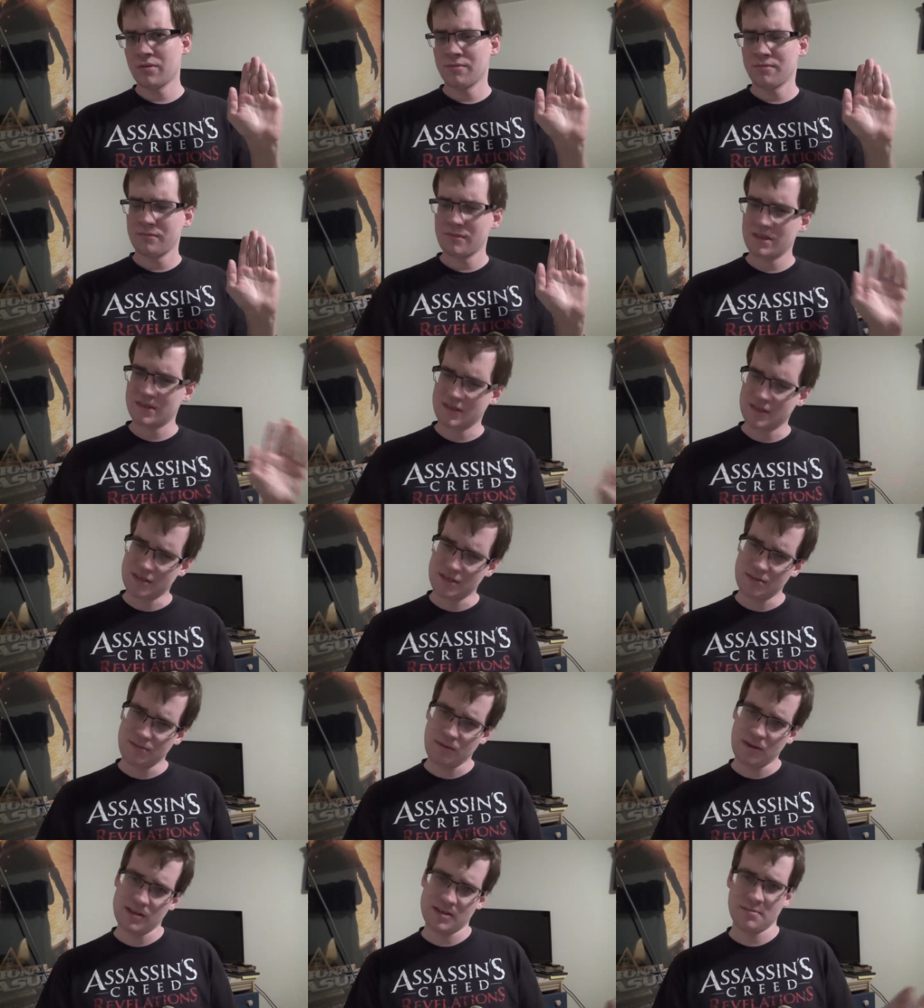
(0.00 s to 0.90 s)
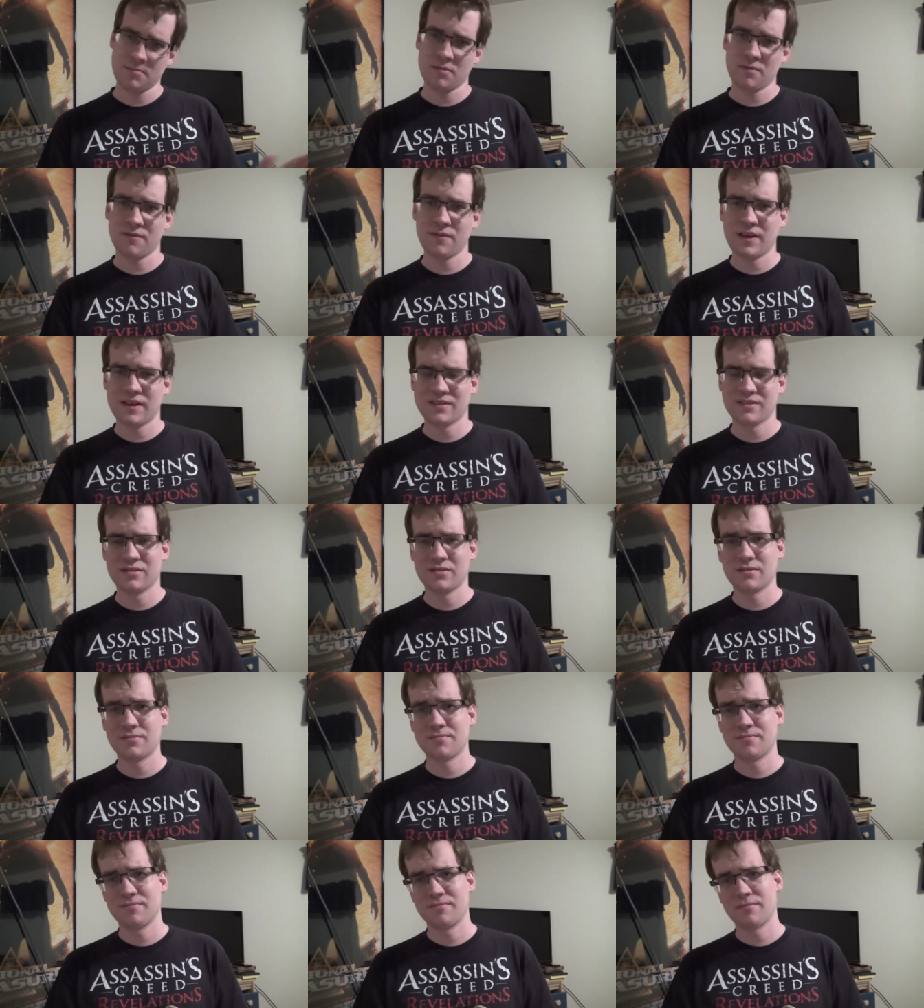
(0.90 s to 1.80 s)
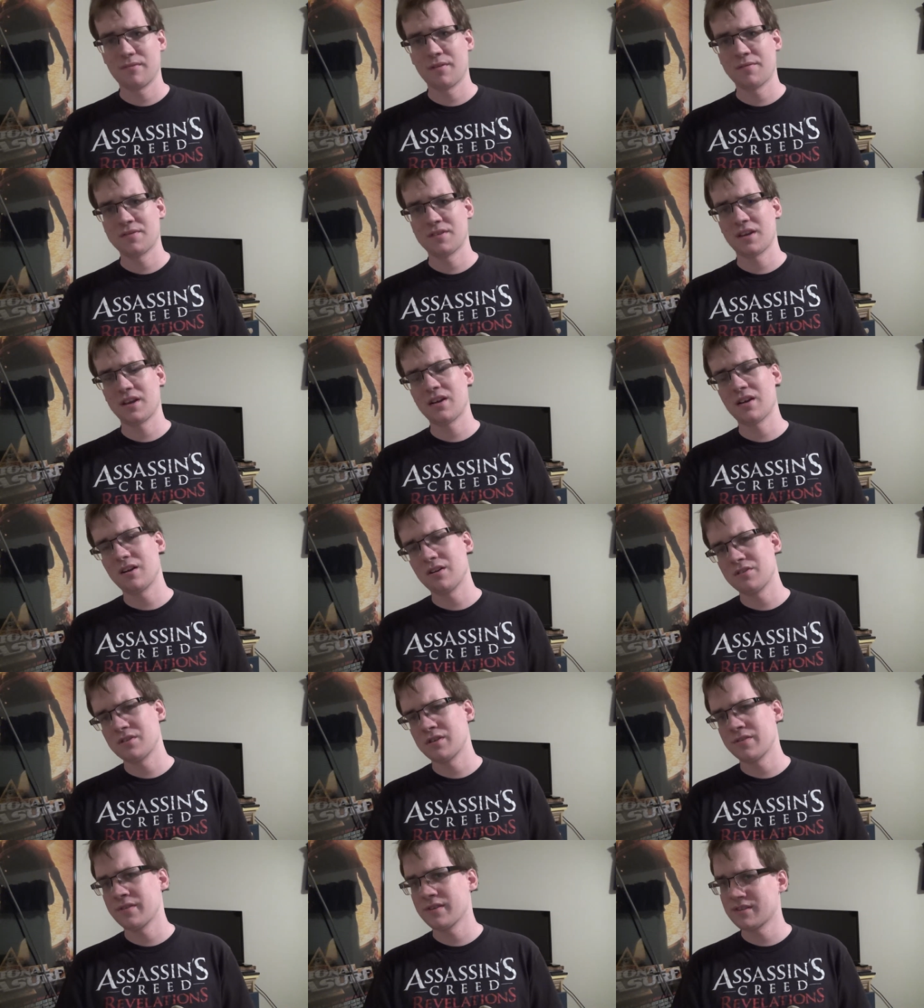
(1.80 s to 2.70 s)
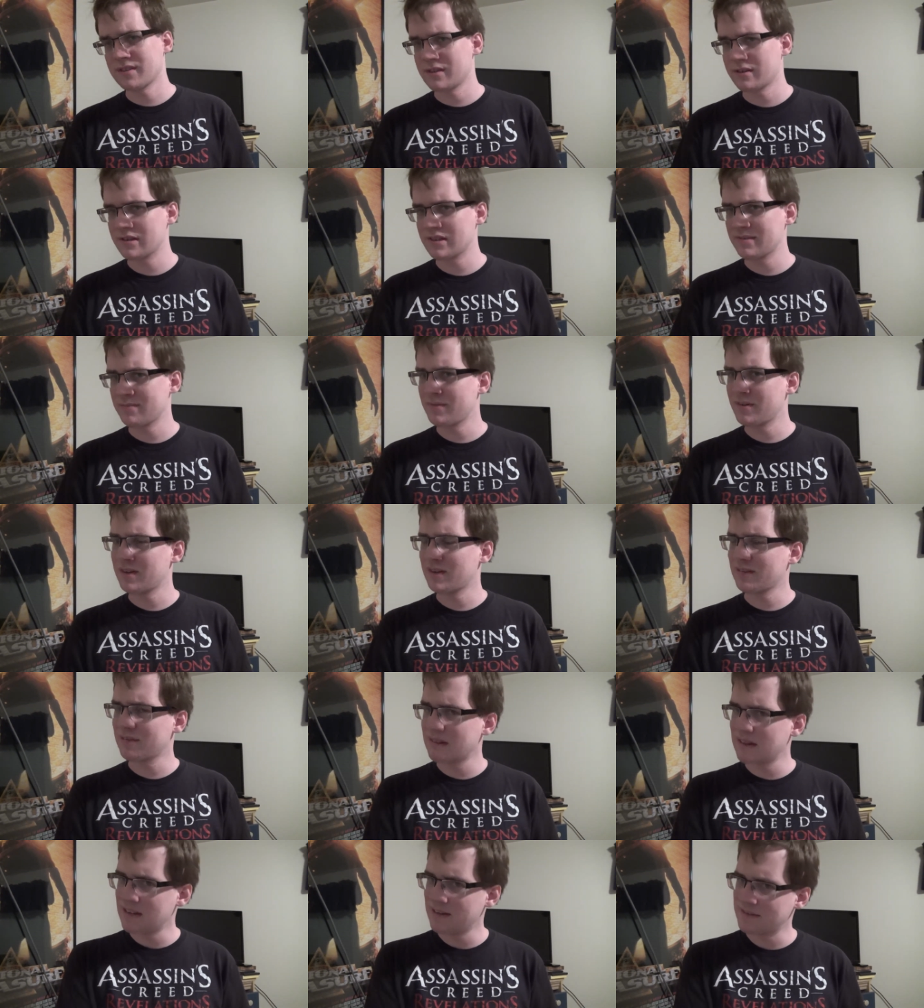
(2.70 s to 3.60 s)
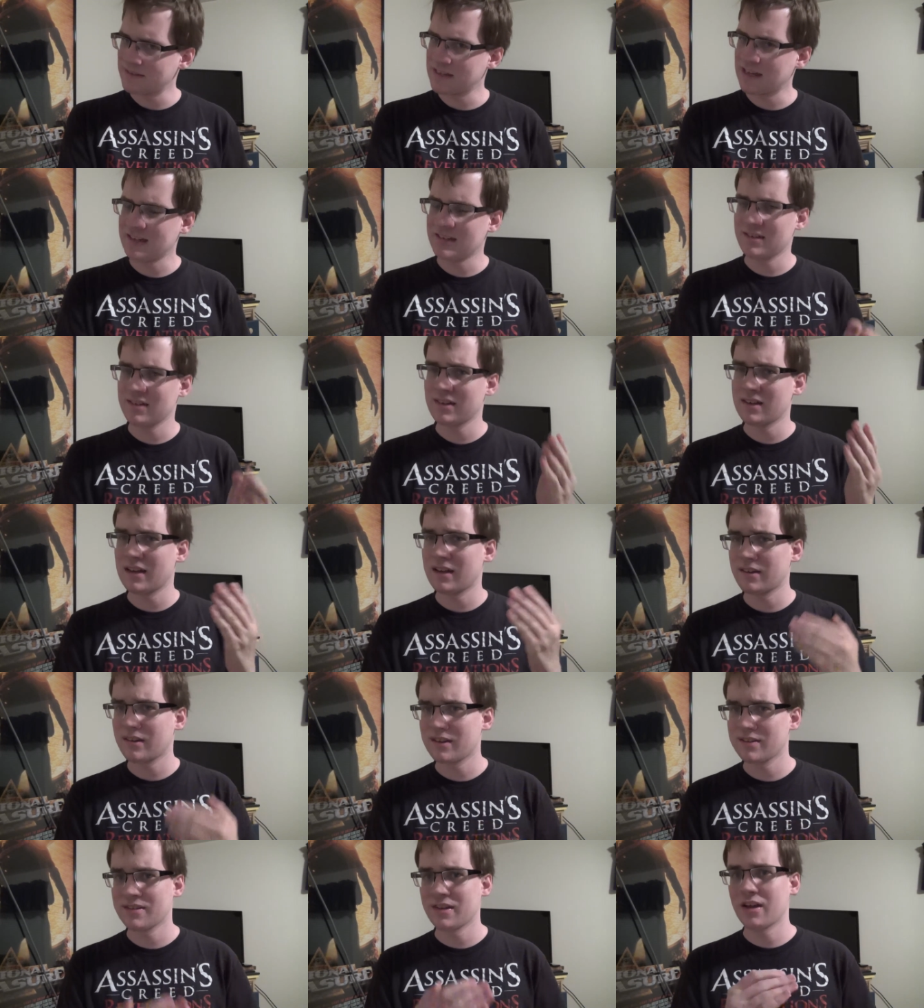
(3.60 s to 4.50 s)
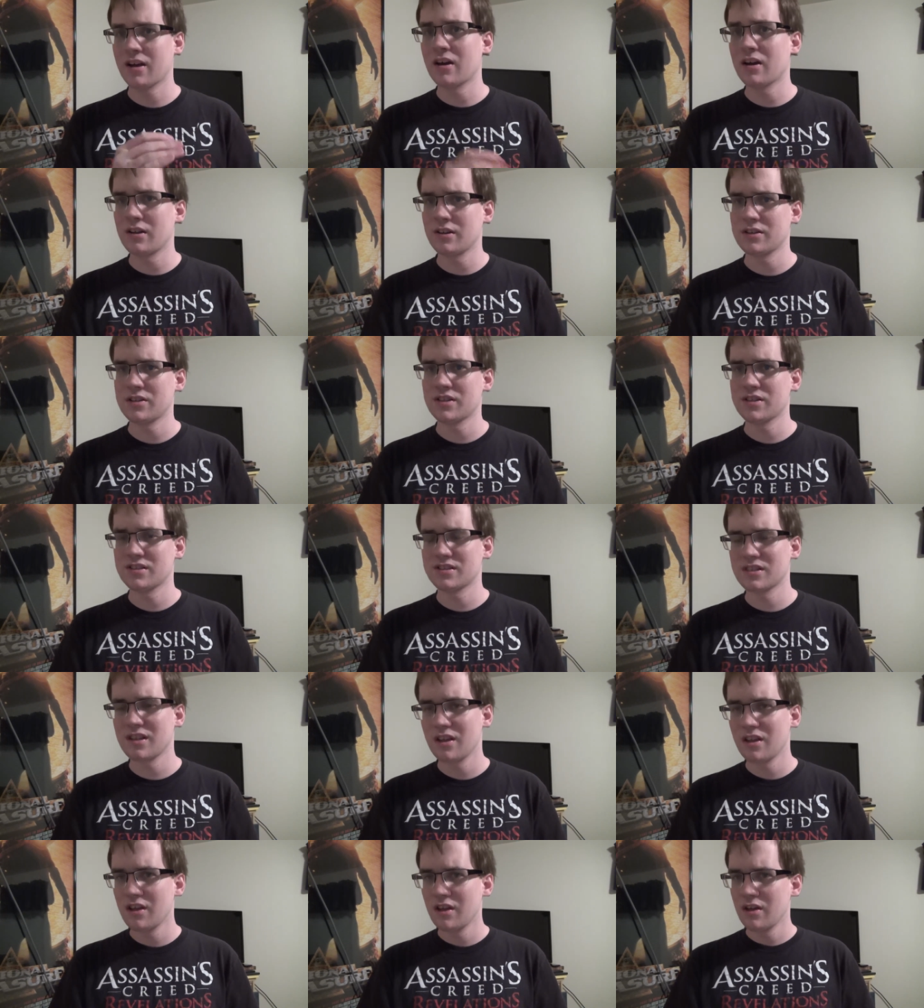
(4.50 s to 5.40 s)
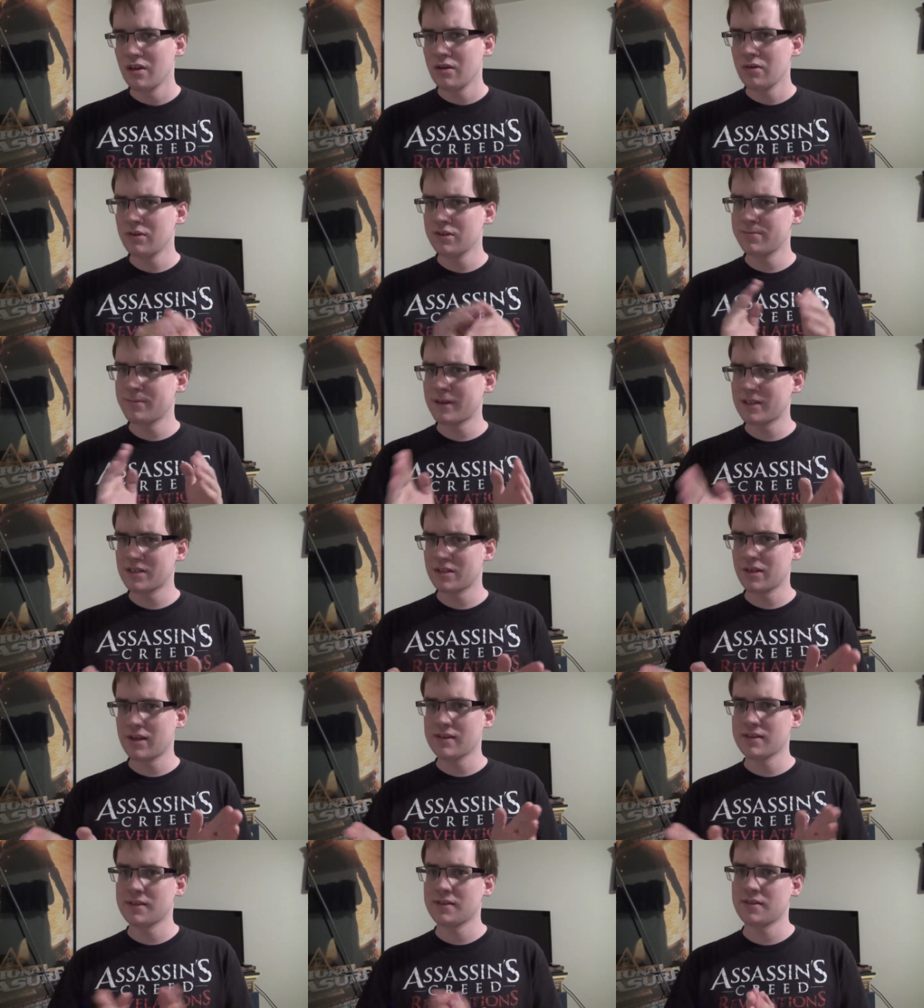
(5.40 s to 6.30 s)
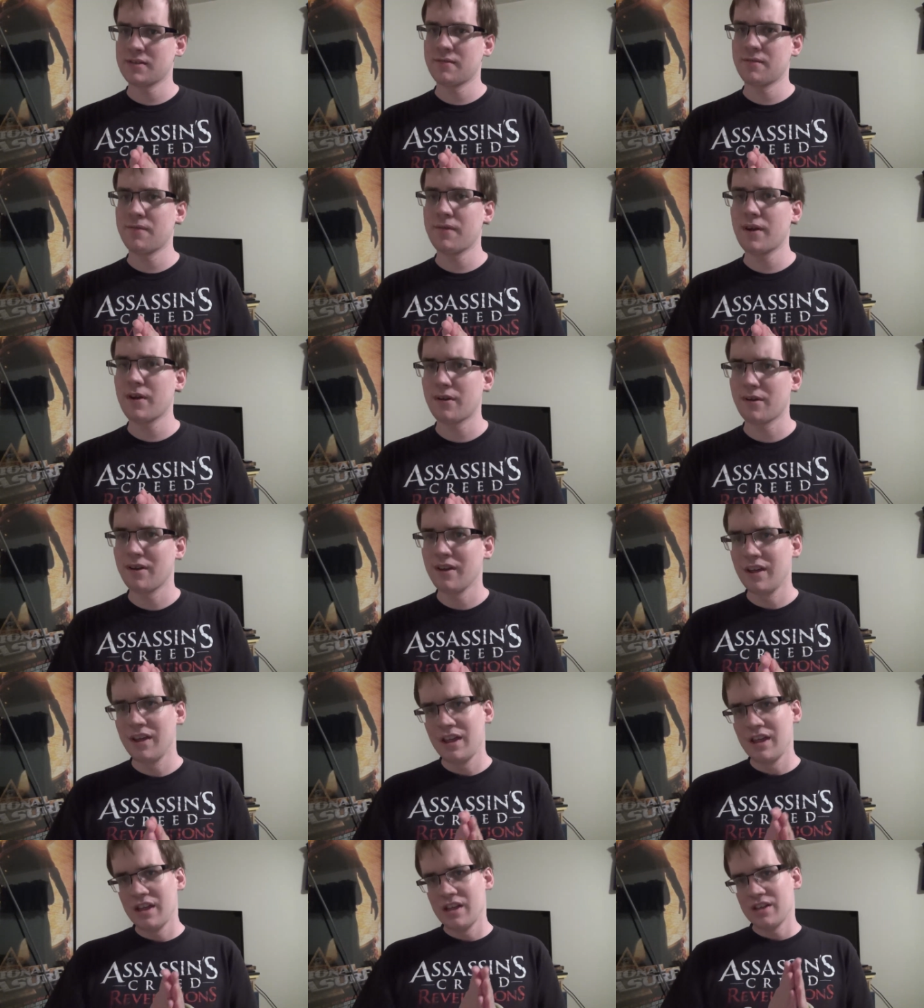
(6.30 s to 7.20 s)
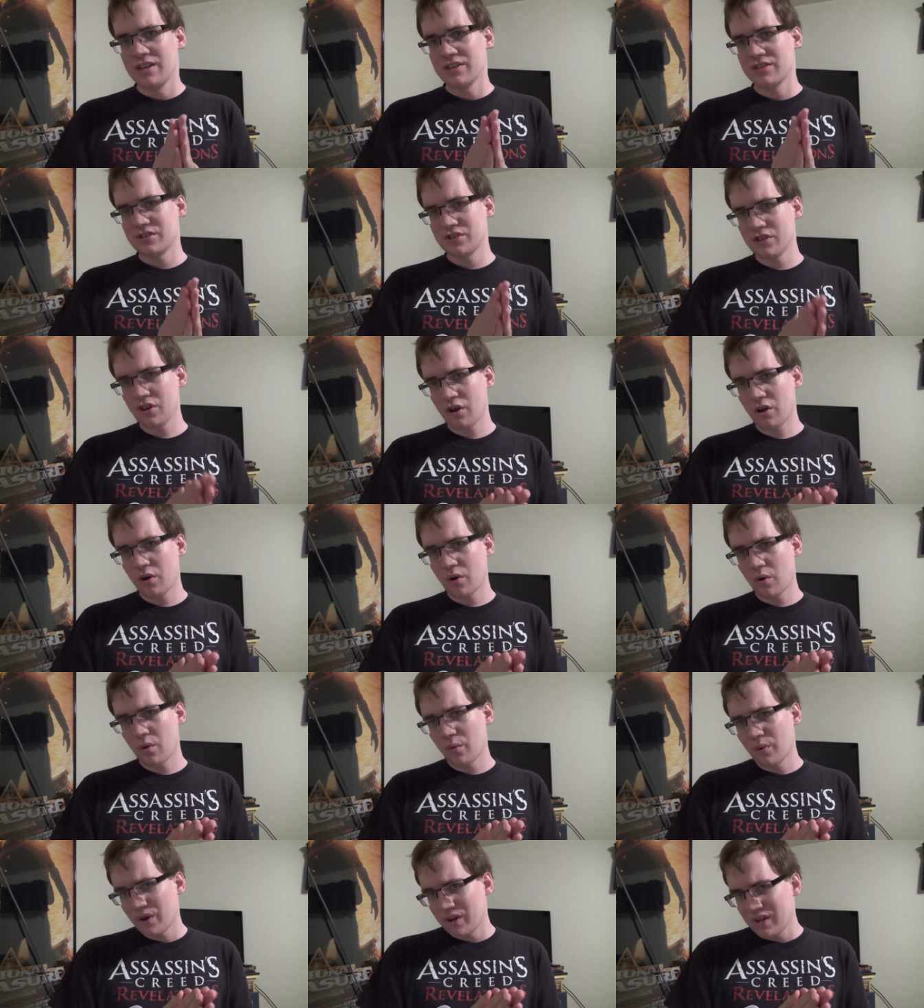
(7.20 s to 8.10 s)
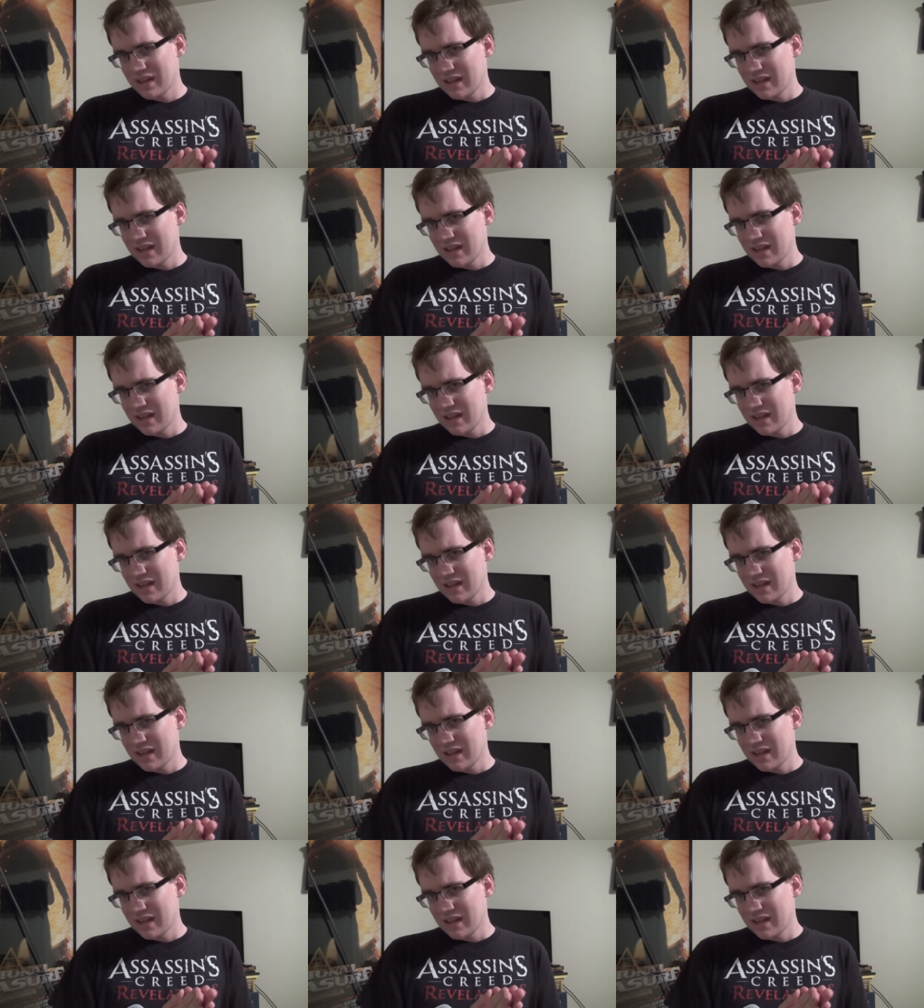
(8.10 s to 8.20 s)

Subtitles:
he's a professor of psychology in this series, but he was actually, a psychologist who specializes in fear. So